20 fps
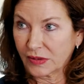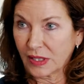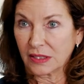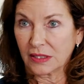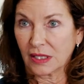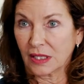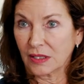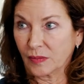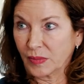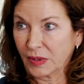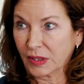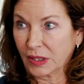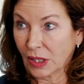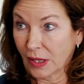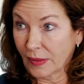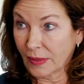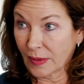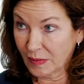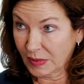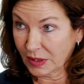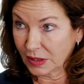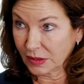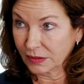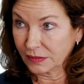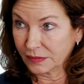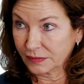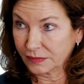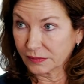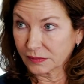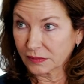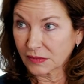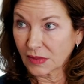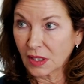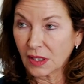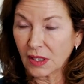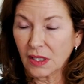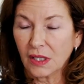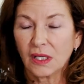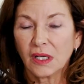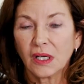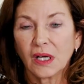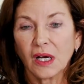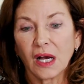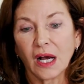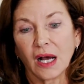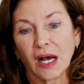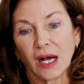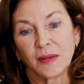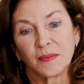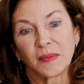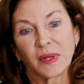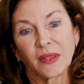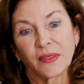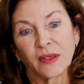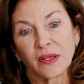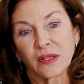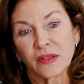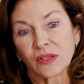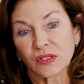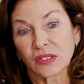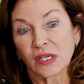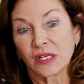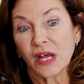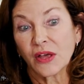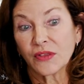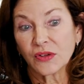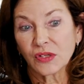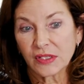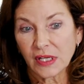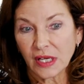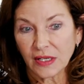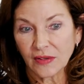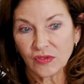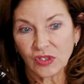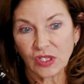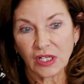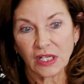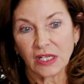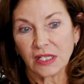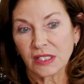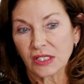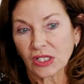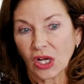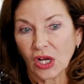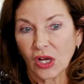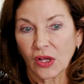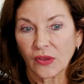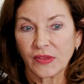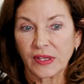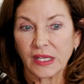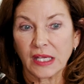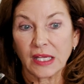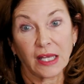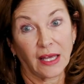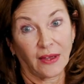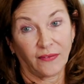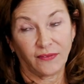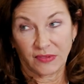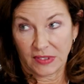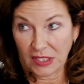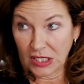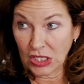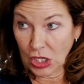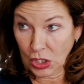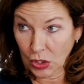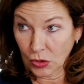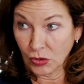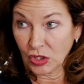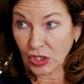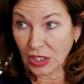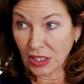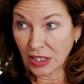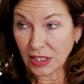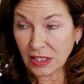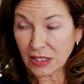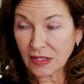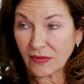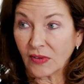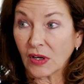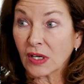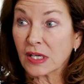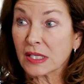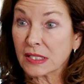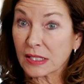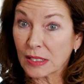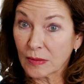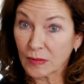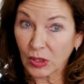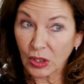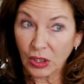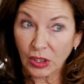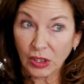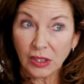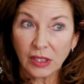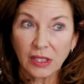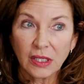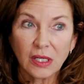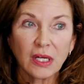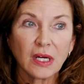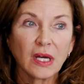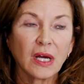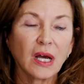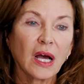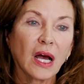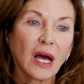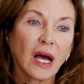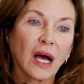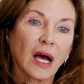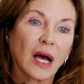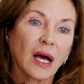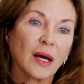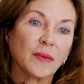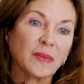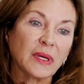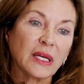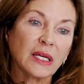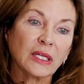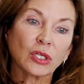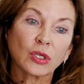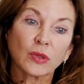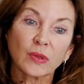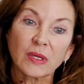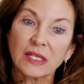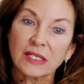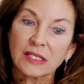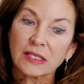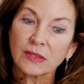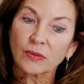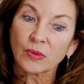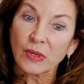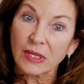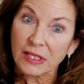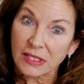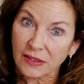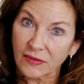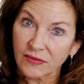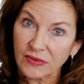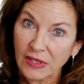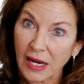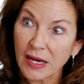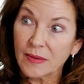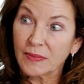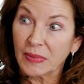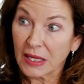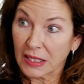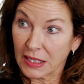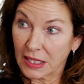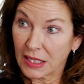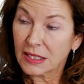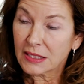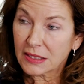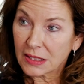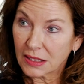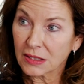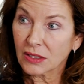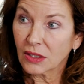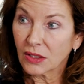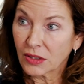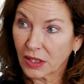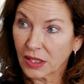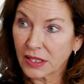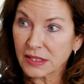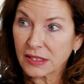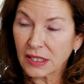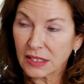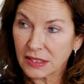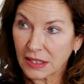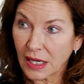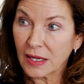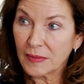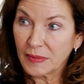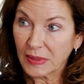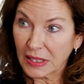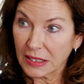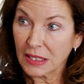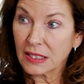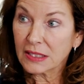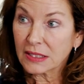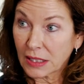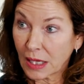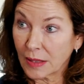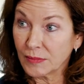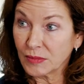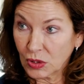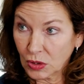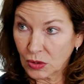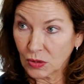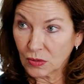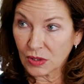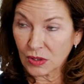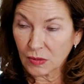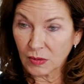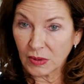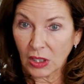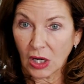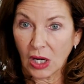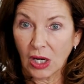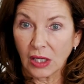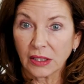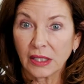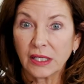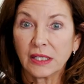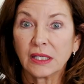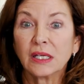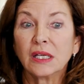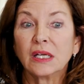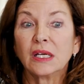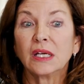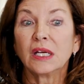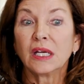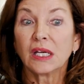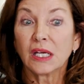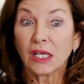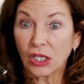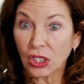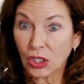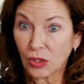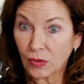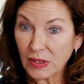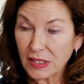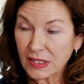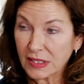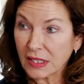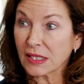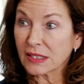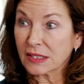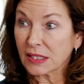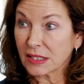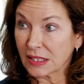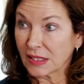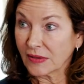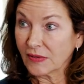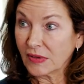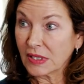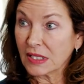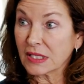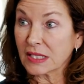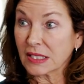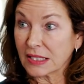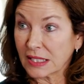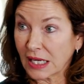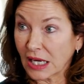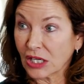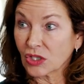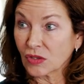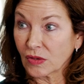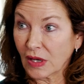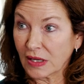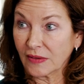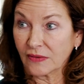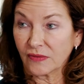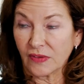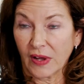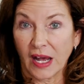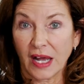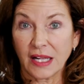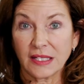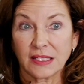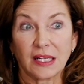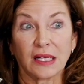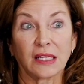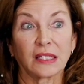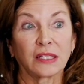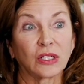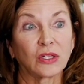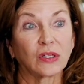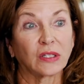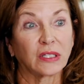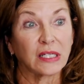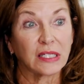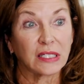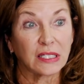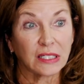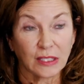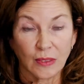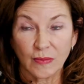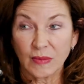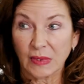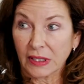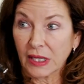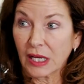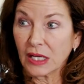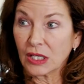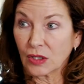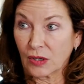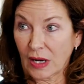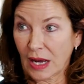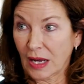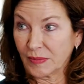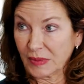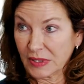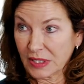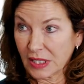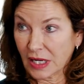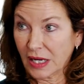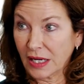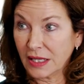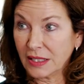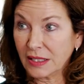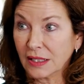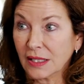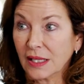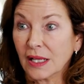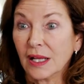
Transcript: They tend to put it on the middle. Then there's another set of genes called the FTO genes, very similar. Increased risk of diabetes, adult onset diabetes, type 2 as we call it. Increased sensitivity to saturated fats that literally stimulate your appetite.